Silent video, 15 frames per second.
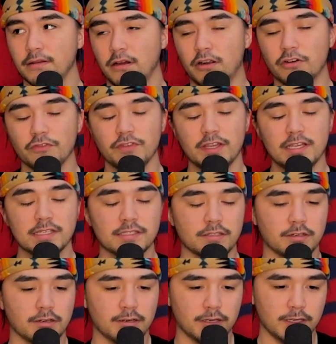RVs
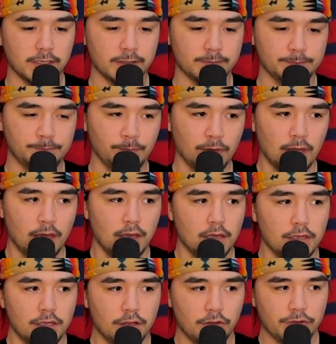are,
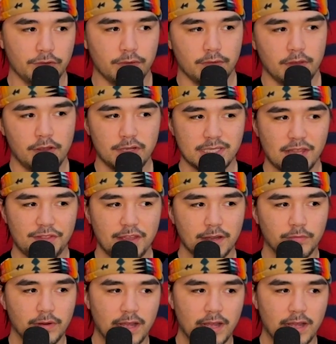you know, here's the thing.